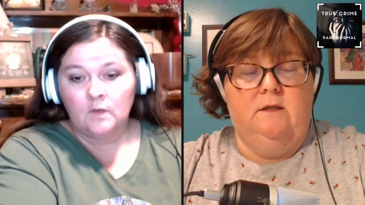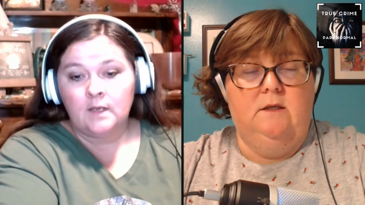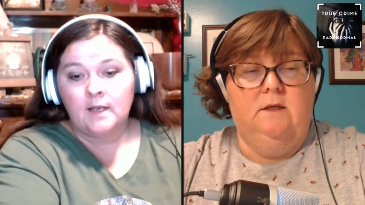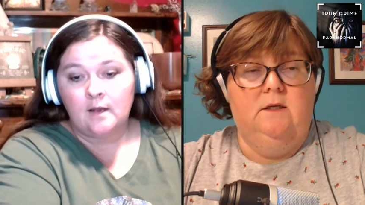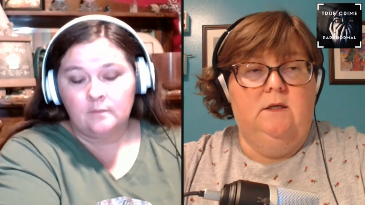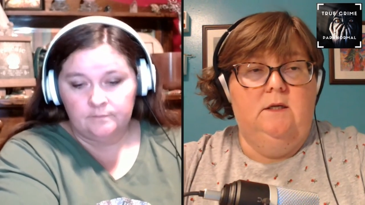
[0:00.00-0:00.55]

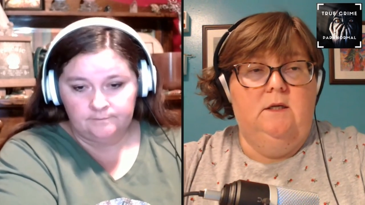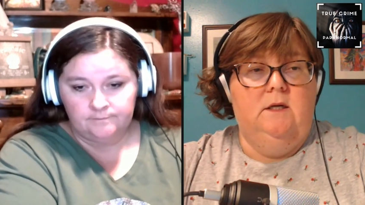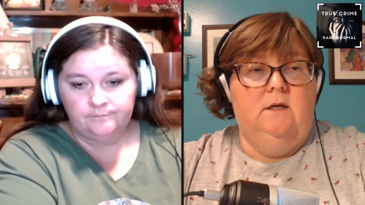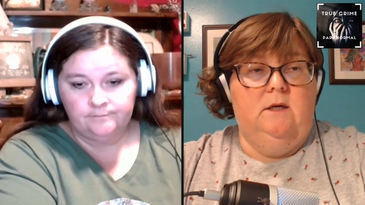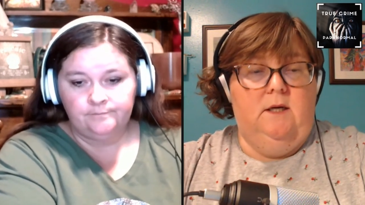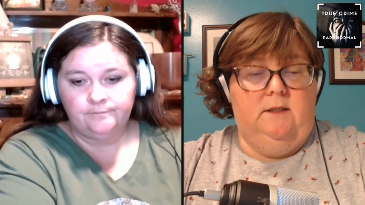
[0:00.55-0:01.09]
Speaker 1: Yeah
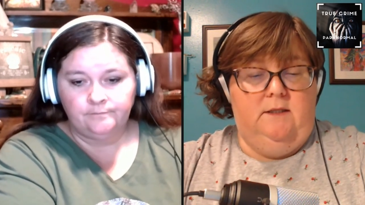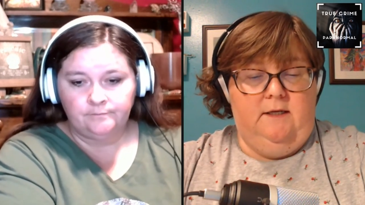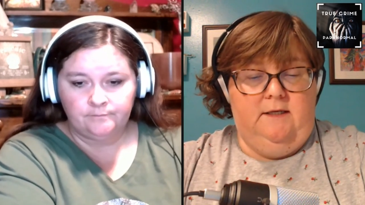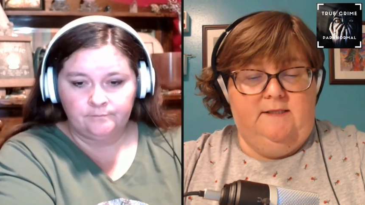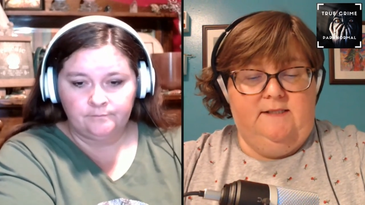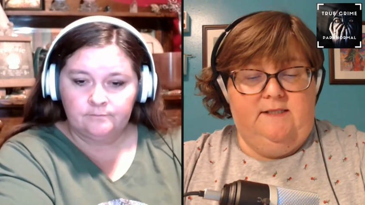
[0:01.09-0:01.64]
and and
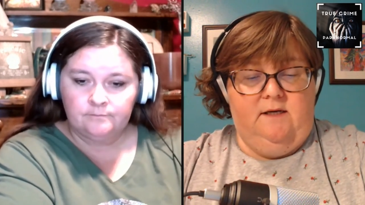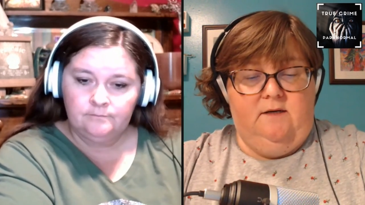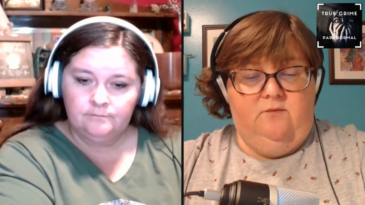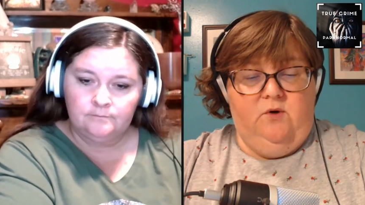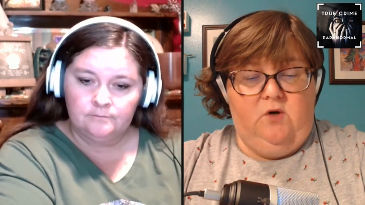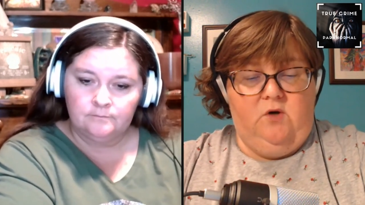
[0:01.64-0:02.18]
it's a
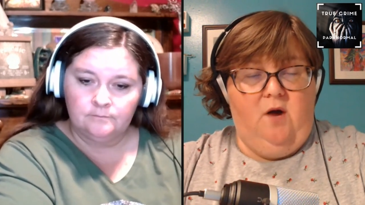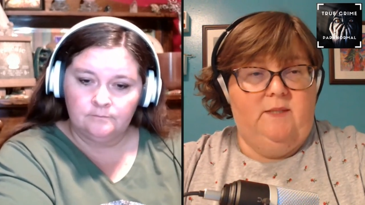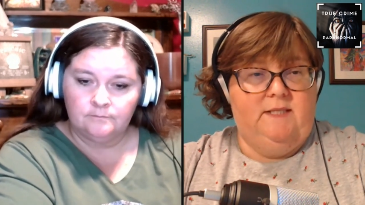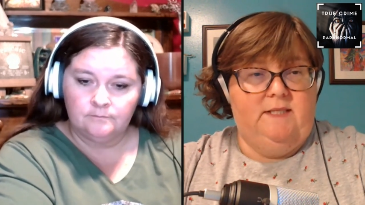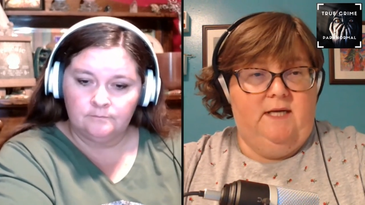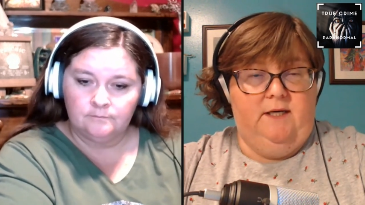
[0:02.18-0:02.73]
real
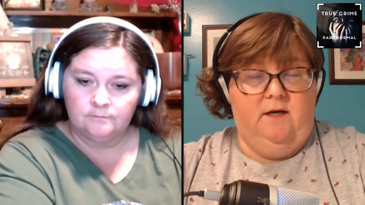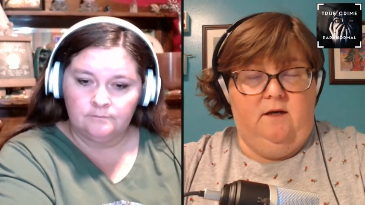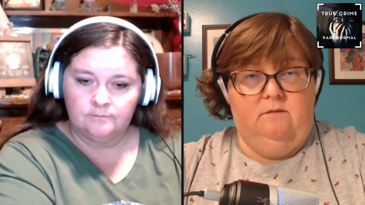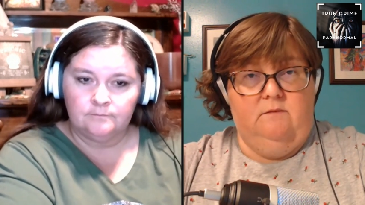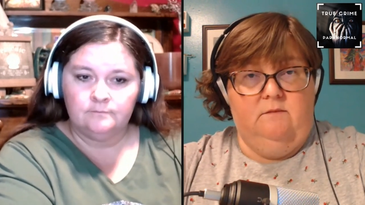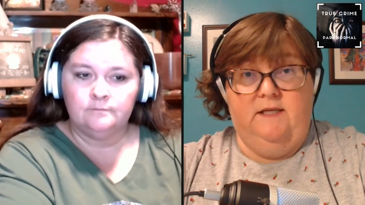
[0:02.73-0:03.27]
commentary
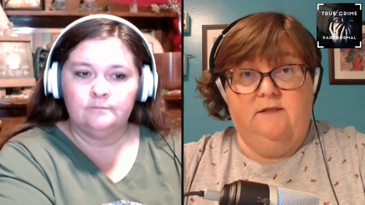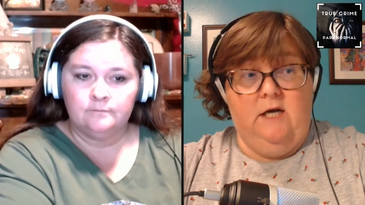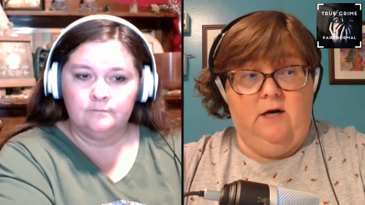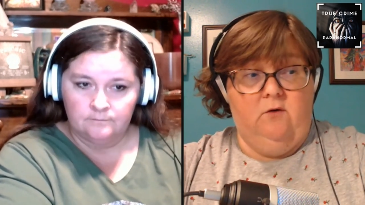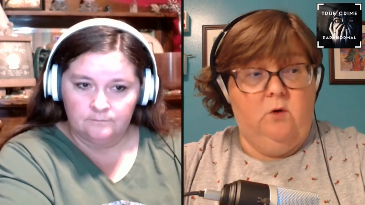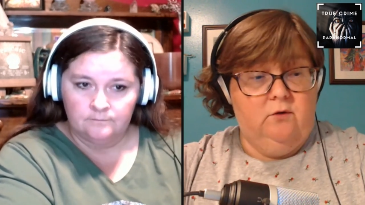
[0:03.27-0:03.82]
on the
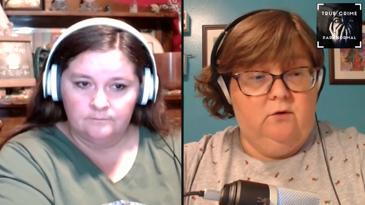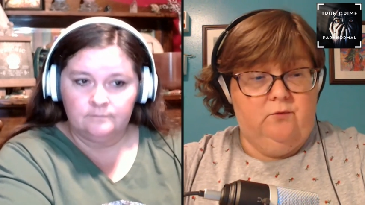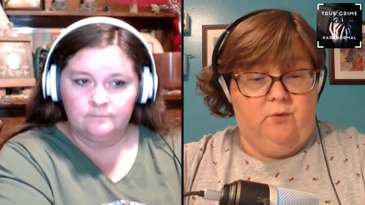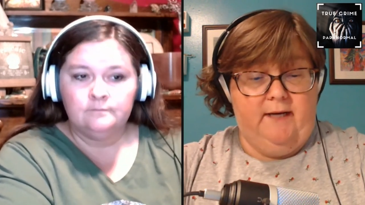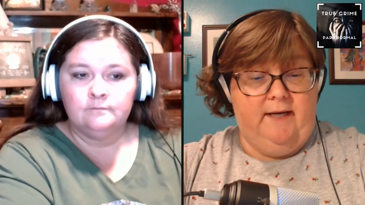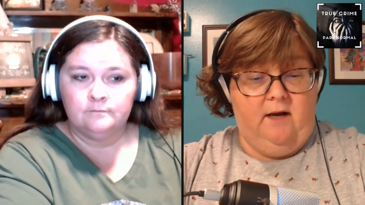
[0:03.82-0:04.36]
entire world
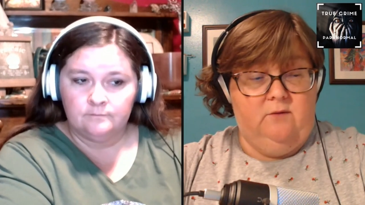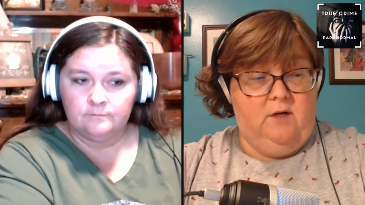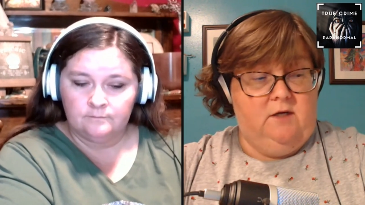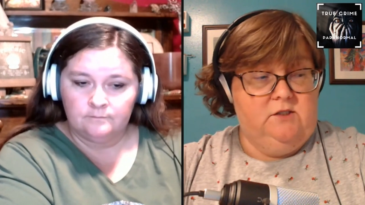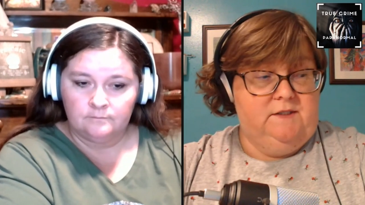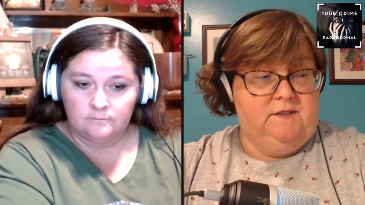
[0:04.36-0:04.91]
right now
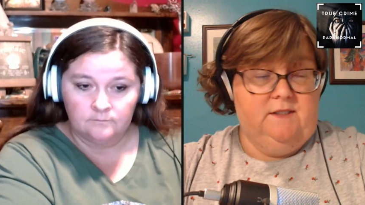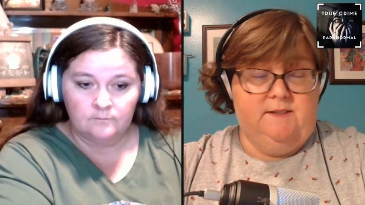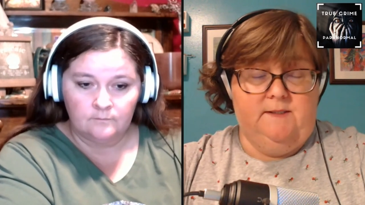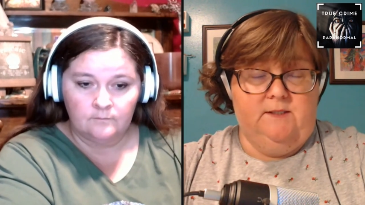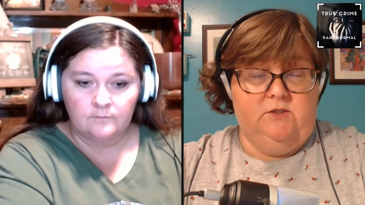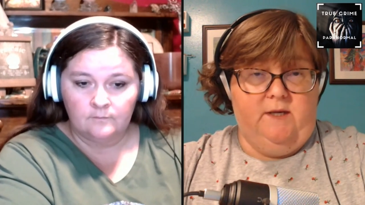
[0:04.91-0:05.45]
not just this
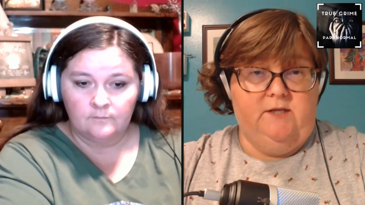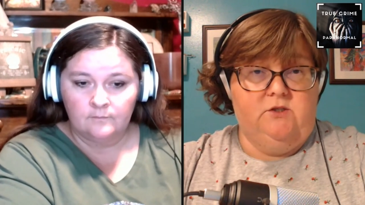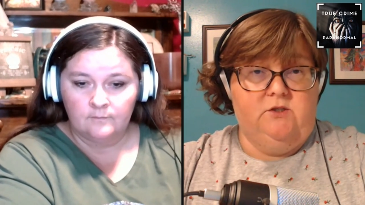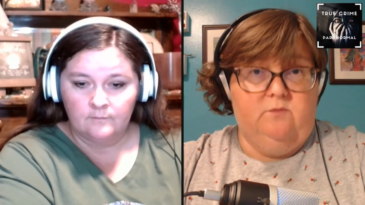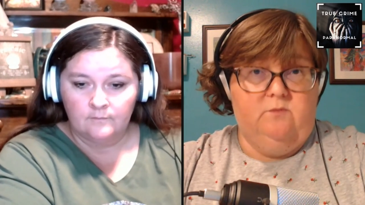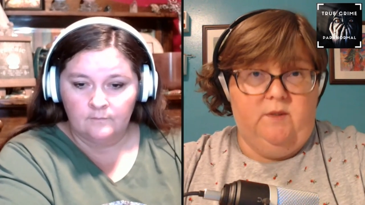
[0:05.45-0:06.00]
mm-hmm.
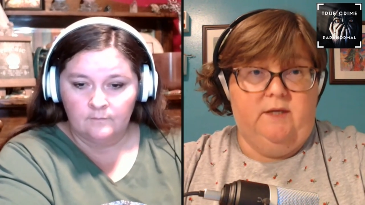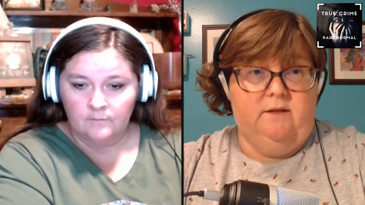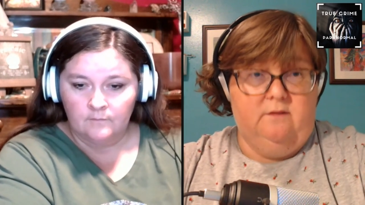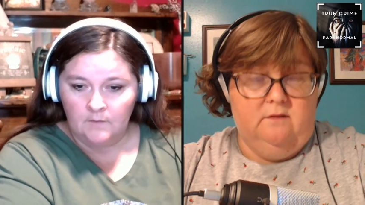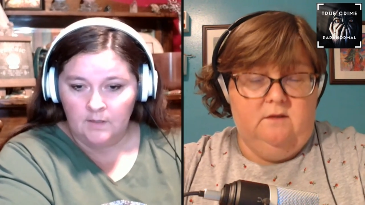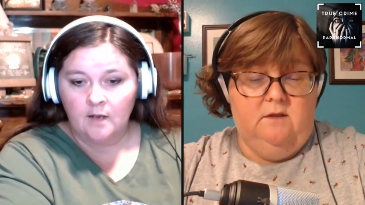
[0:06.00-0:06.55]
situation but
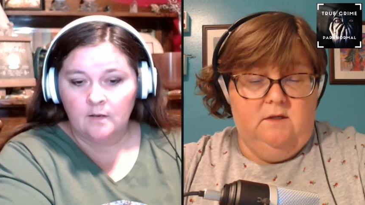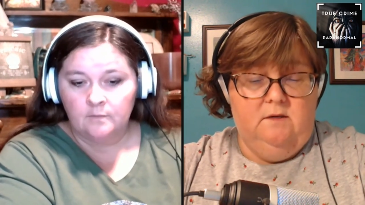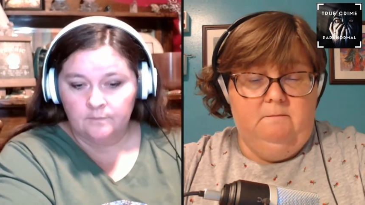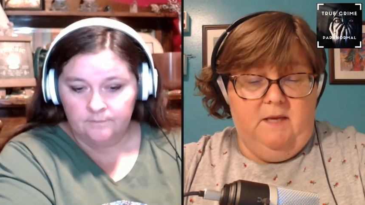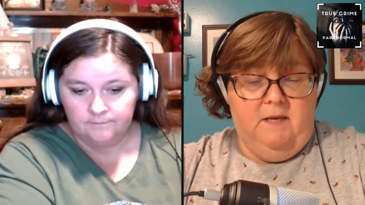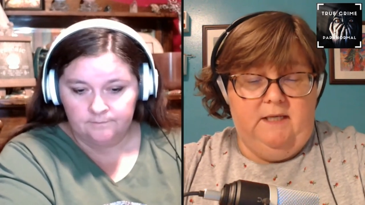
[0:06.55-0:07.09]
yeah
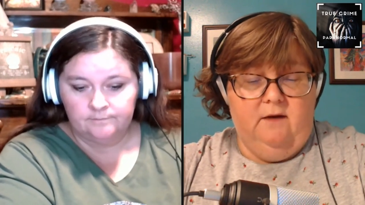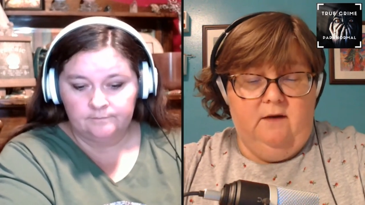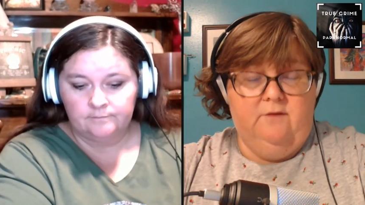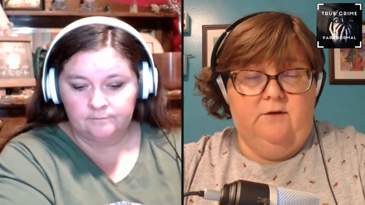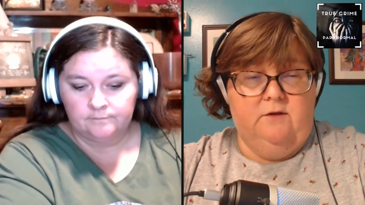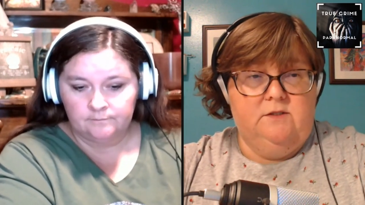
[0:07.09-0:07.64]
many
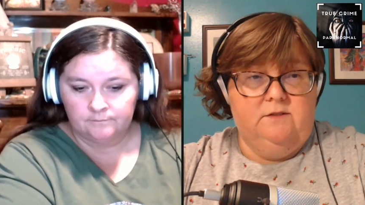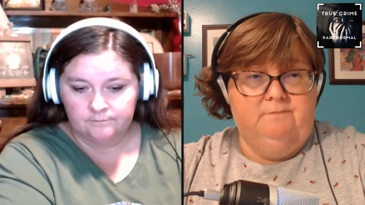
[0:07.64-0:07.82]
others